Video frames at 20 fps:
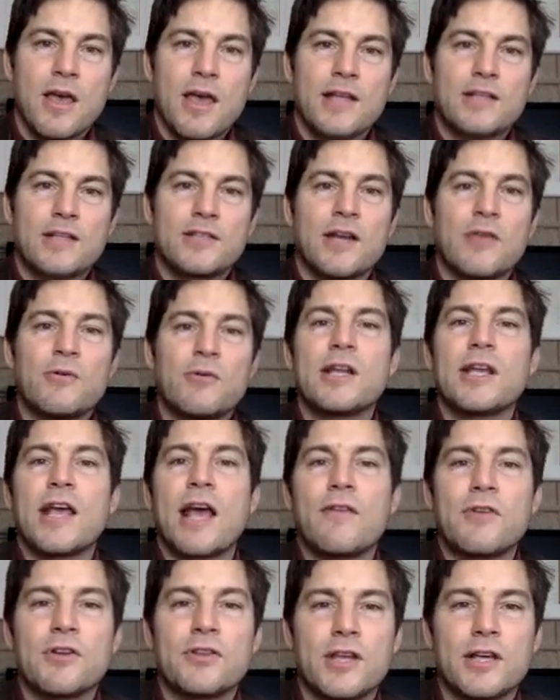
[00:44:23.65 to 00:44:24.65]
Instead of reading
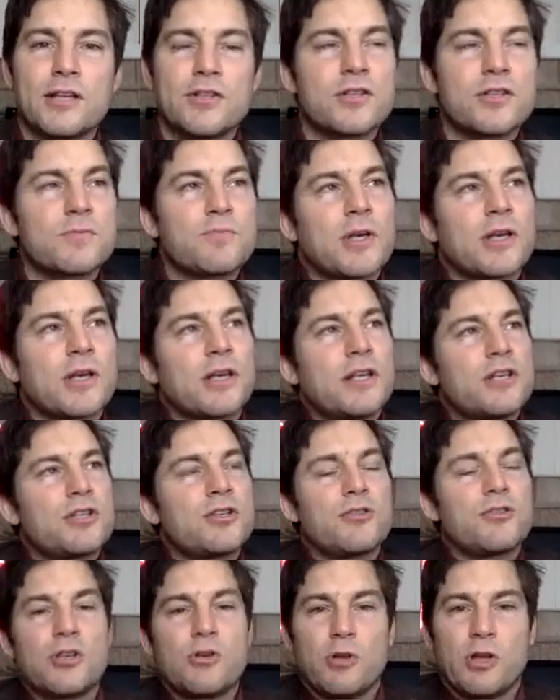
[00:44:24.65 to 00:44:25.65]
everything, just pick an
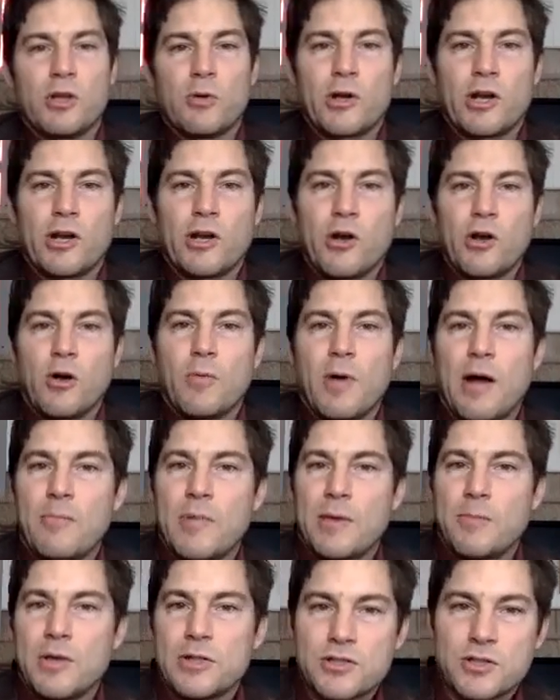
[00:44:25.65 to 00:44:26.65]
issue that you really want to know about.
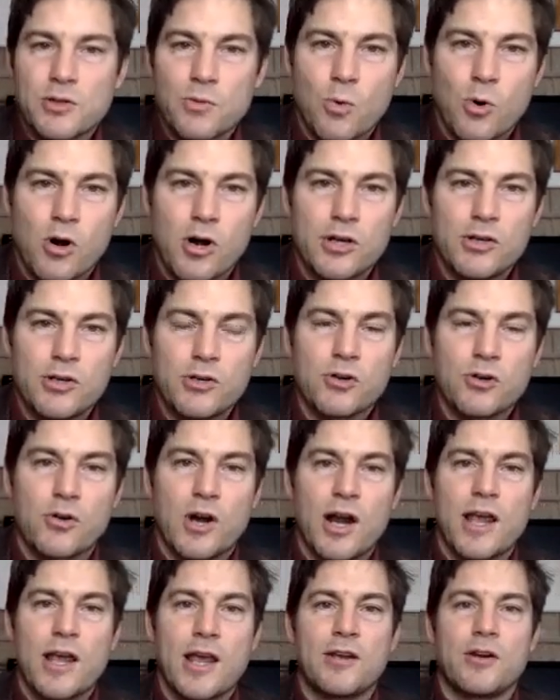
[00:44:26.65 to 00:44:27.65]
Maybe it's the war in
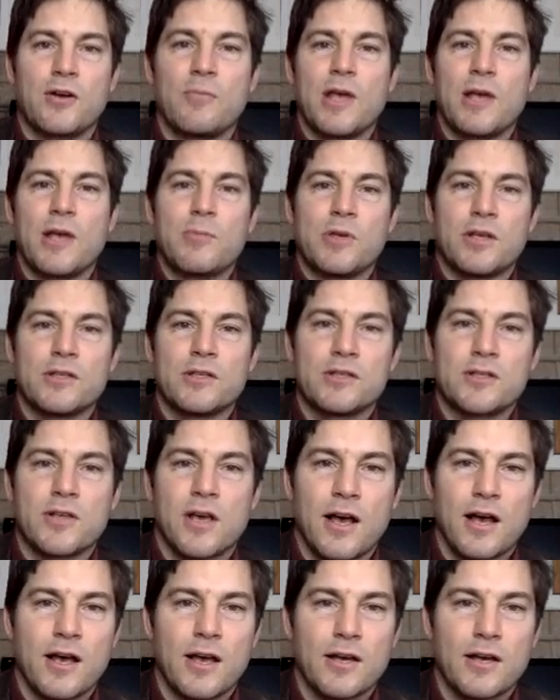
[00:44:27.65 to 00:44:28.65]
Ukraine, or maybe it's,
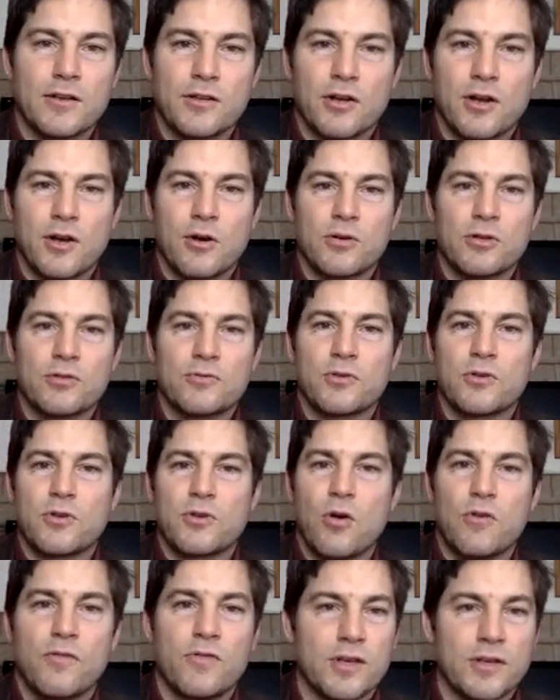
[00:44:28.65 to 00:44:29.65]

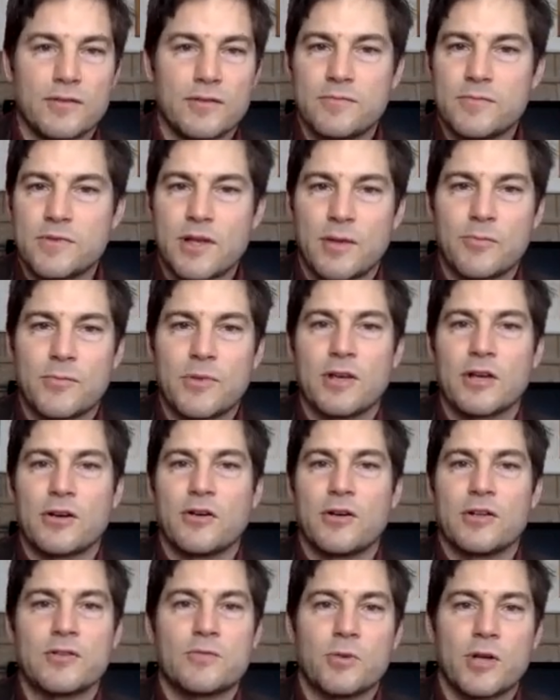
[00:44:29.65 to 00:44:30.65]
COVID something,
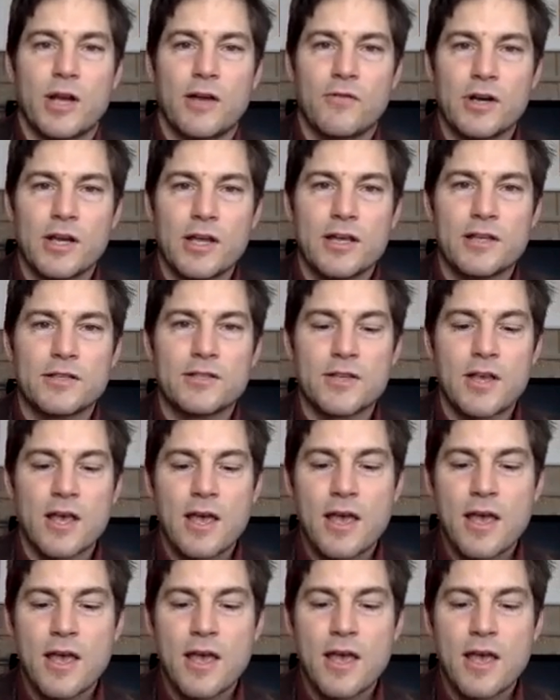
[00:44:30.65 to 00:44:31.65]
or it's whatever it is.
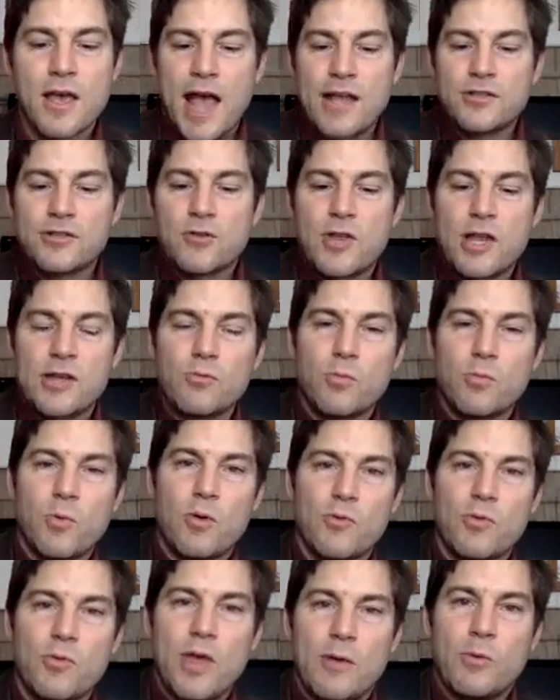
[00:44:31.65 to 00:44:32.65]
And so
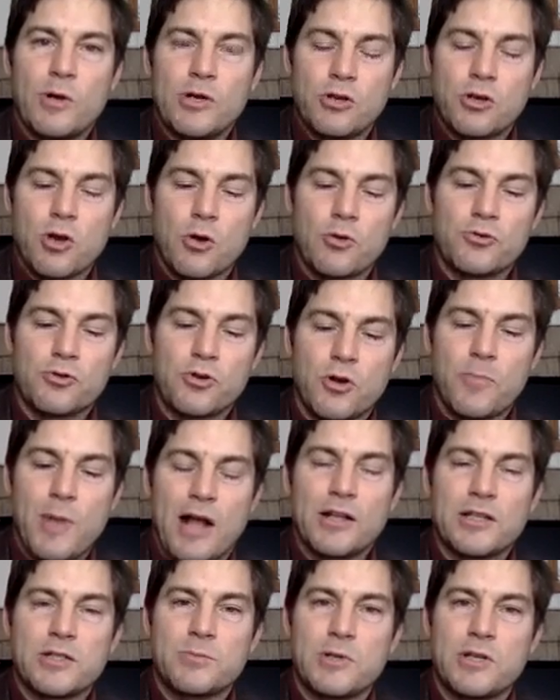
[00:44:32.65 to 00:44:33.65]
then when you go through your
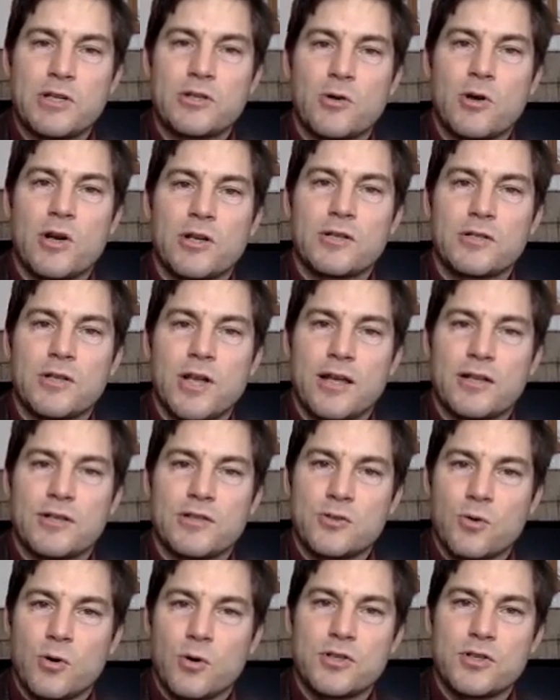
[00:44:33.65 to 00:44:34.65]
balanced media diet
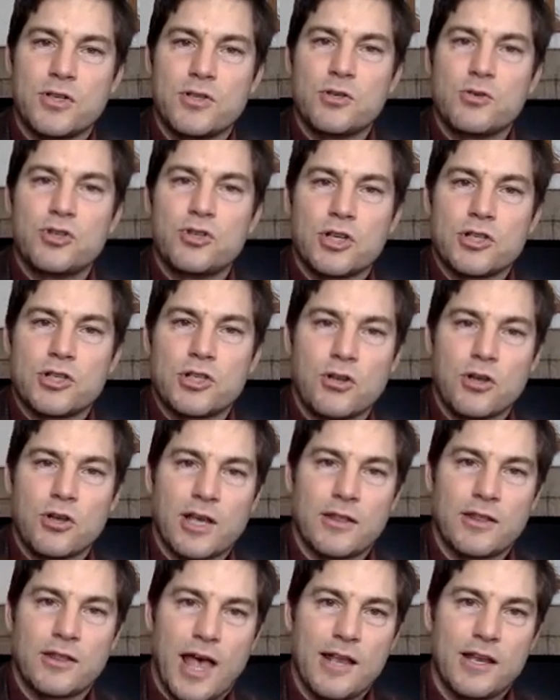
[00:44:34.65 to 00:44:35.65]
sources, you just look
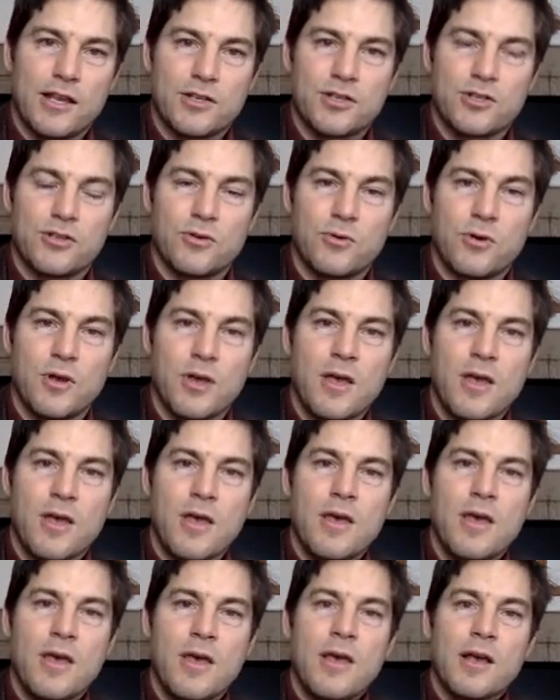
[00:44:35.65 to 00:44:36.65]
at that issue.
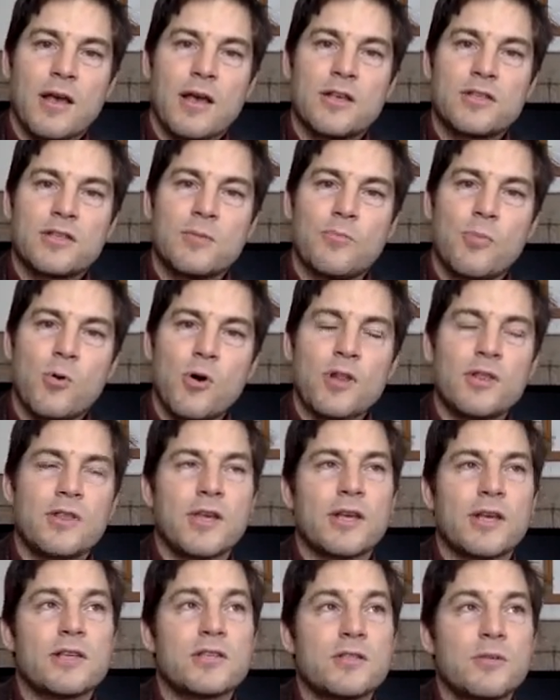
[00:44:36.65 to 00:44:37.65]
Because the important
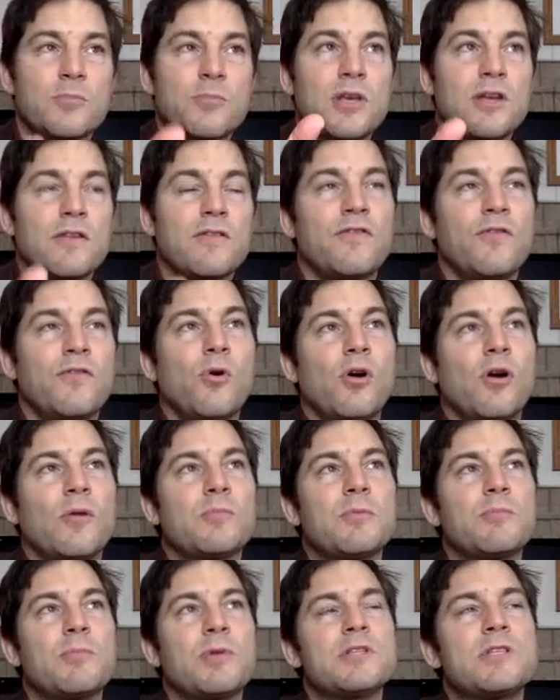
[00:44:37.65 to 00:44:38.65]
thing is to be
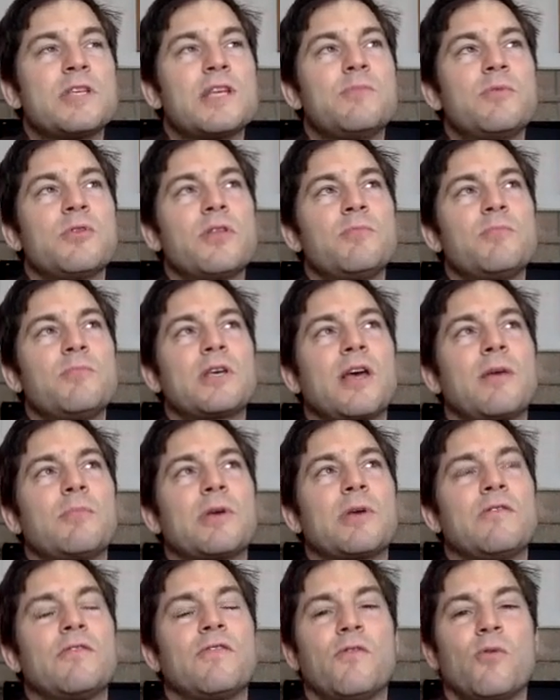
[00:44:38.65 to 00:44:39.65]
informed, but deeper than
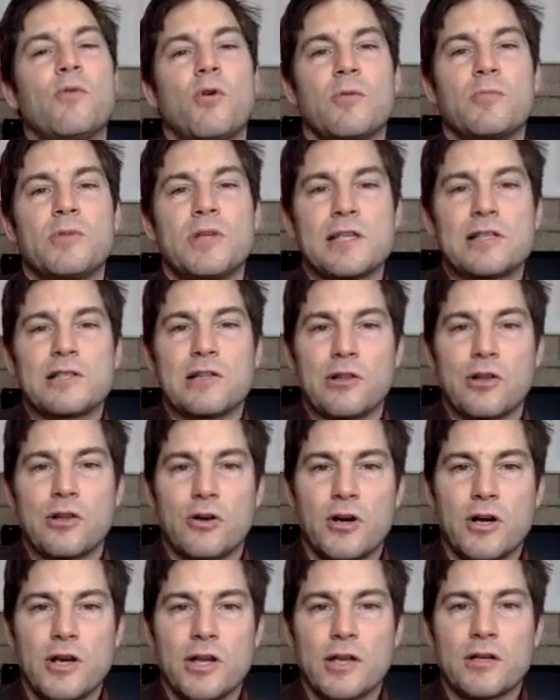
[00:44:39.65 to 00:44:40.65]
becoming informed is
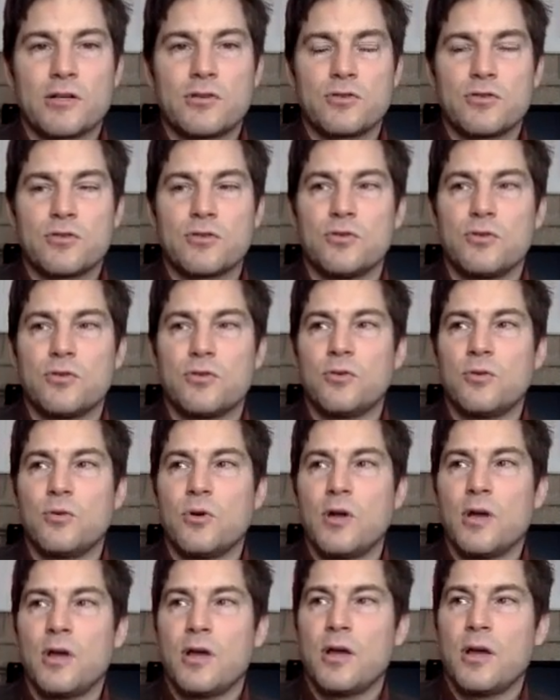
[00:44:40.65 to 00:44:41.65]
learning
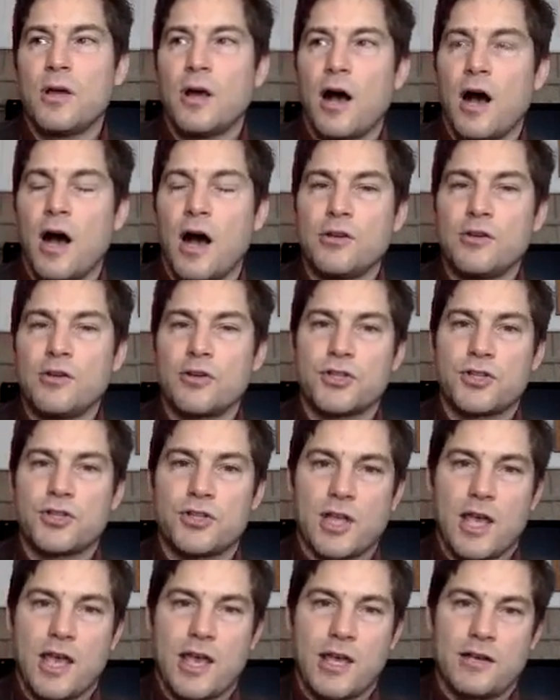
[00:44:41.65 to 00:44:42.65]
to
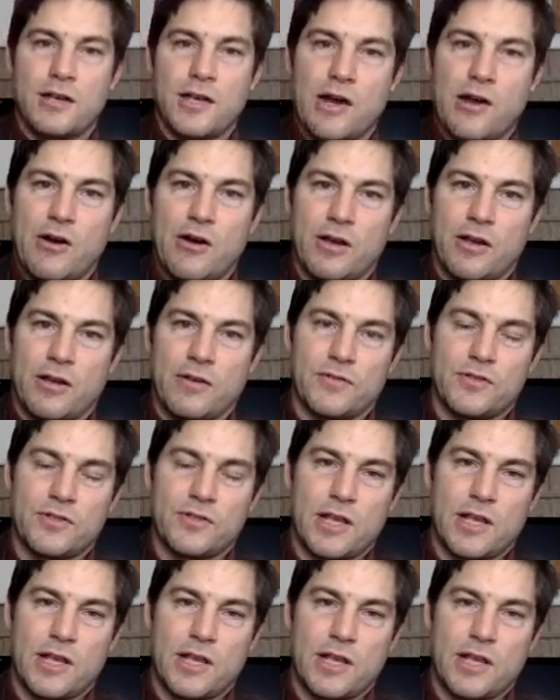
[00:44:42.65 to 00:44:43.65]
understand
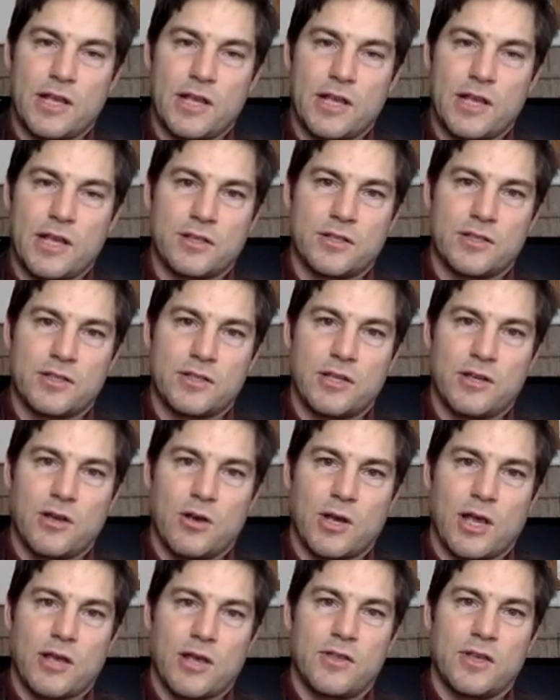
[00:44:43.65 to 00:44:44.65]
narratives and learning to see,
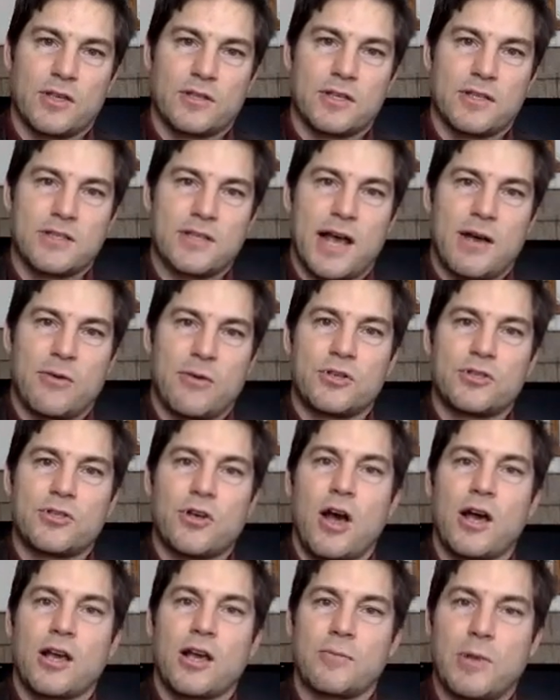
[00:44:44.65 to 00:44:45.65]
okay, this is how they're
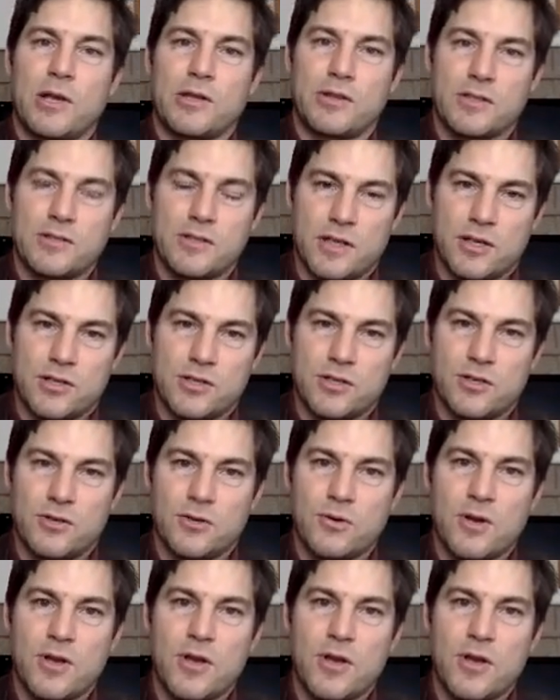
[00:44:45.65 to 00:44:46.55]
talking about this issue.